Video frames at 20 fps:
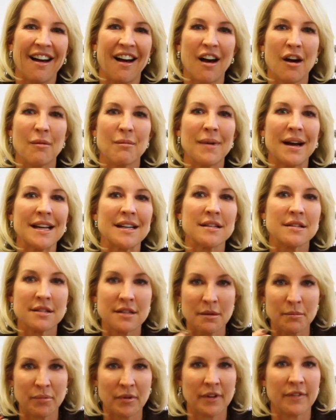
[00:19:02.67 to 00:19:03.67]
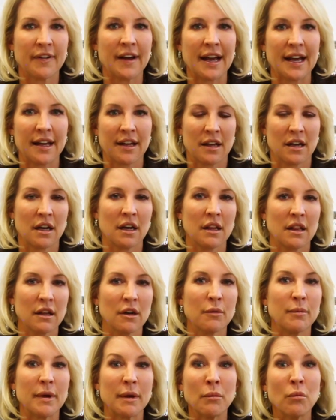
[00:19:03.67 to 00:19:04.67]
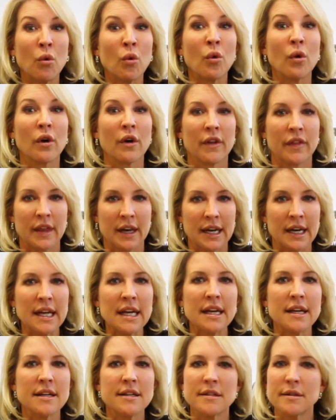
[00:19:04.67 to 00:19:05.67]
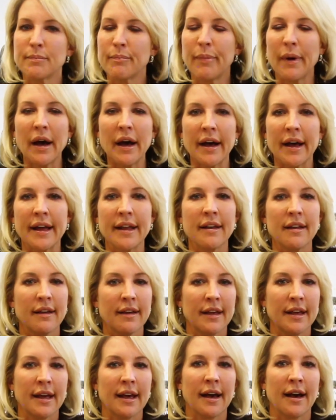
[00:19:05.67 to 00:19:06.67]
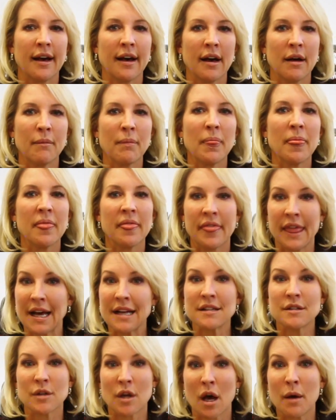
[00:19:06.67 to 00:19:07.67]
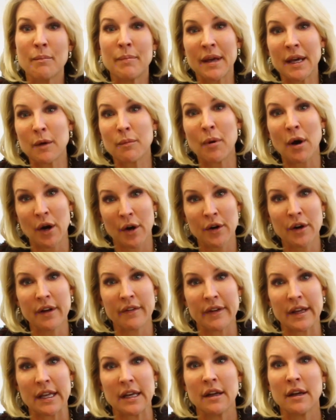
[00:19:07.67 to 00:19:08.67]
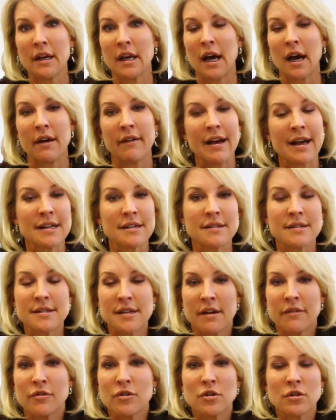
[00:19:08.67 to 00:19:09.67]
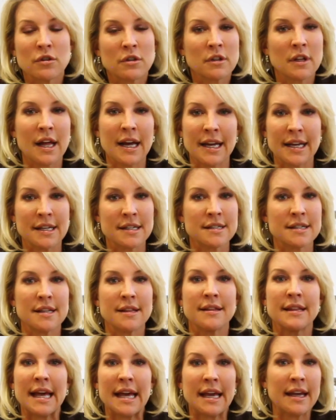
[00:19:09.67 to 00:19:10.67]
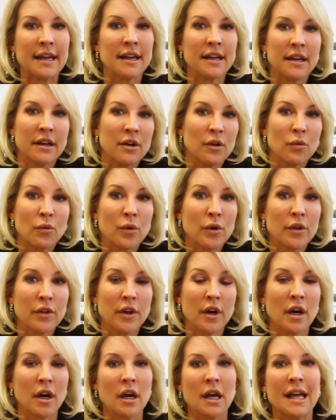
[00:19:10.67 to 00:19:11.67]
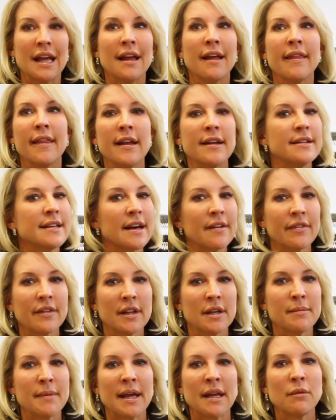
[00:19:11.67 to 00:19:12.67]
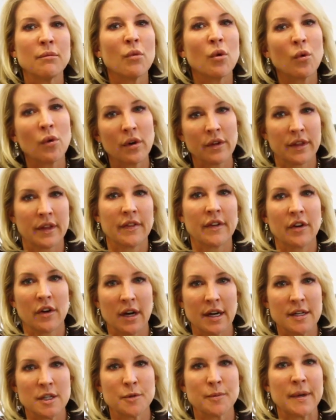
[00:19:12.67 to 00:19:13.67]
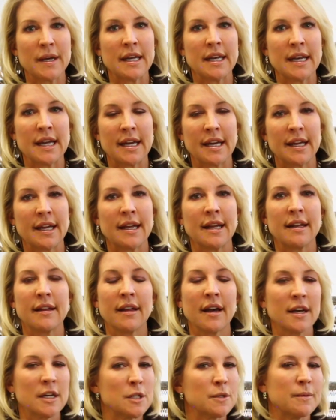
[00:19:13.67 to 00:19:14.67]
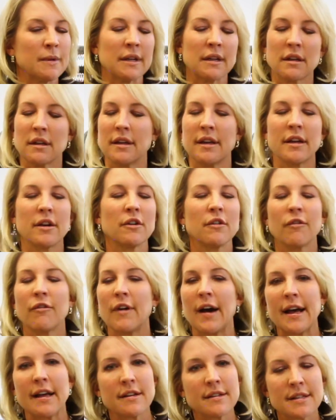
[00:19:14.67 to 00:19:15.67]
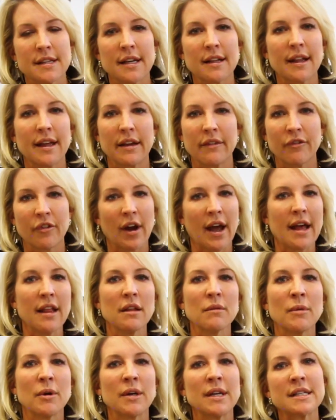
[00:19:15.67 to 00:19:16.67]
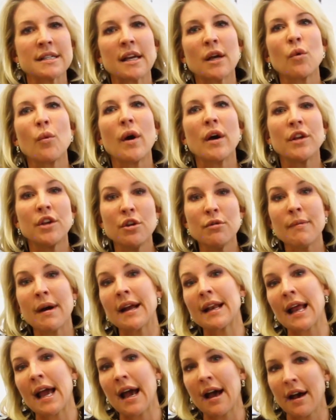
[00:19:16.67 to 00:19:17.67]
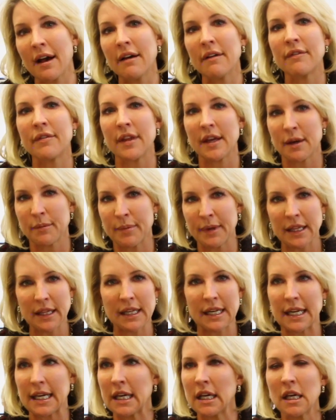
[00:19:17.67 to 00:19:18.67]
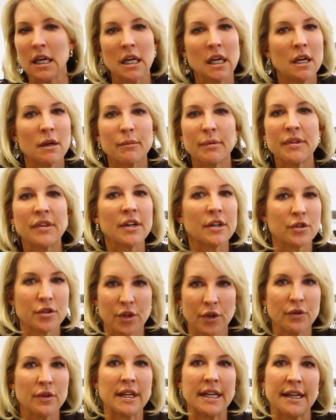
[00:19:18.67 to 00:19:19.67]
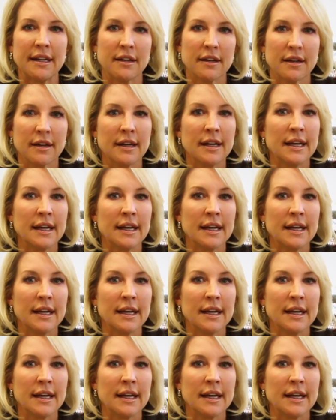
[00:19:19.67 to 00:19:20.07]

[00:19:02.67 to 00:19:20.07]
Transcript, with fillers: um, might simplify it a little bit more than it is, but um, that's a big part of it. I've had several clients and they, you know, were the, they definitely made more than their husband and the husband, you know, files the claim for alimony. It's like, well, you might have the ability, but there's no need.